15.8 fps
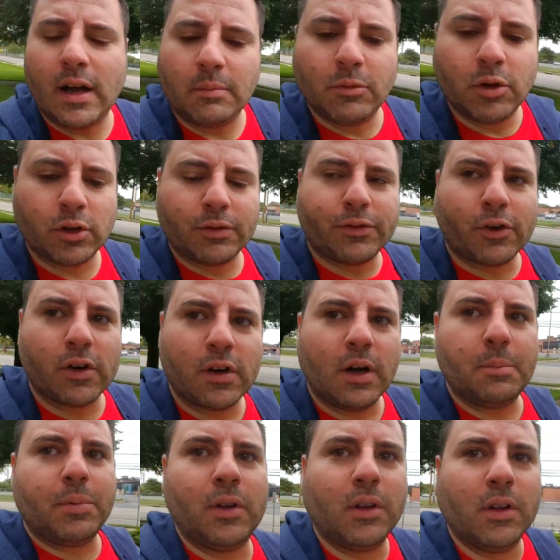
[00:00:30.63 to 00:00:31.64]
I'm um, looking for a
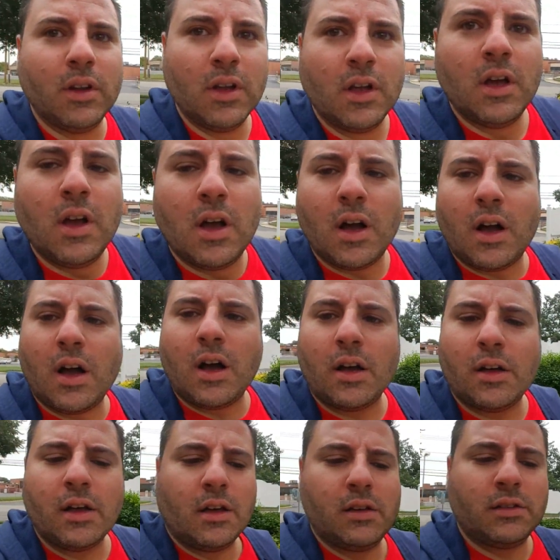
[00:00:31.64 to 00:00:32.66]
couple
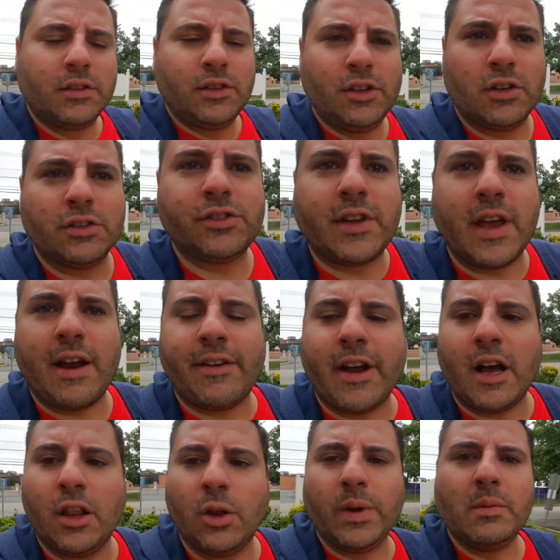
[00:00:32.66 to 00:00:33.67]
uh, you know,
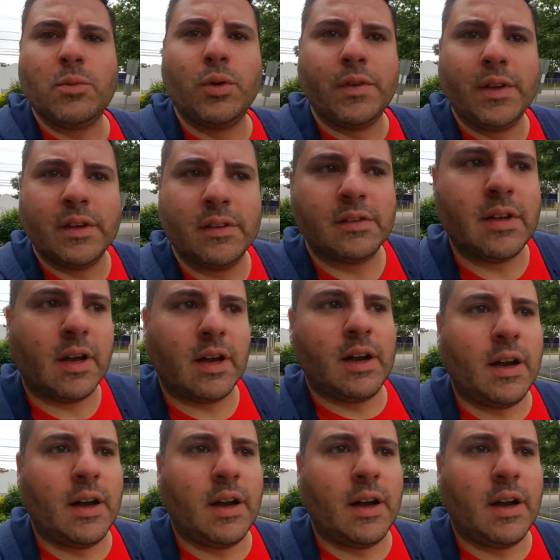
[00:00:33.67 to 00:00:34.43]
scary Halloween movies.